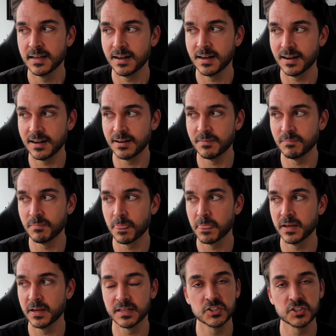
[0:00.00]
An
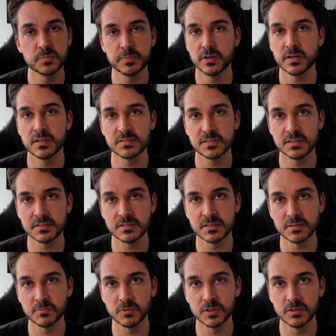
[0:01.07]
experience
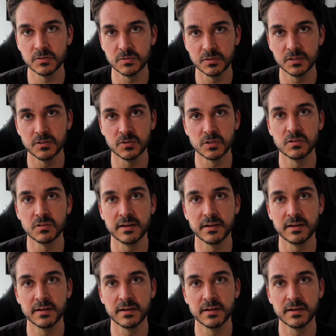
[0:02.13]
system where you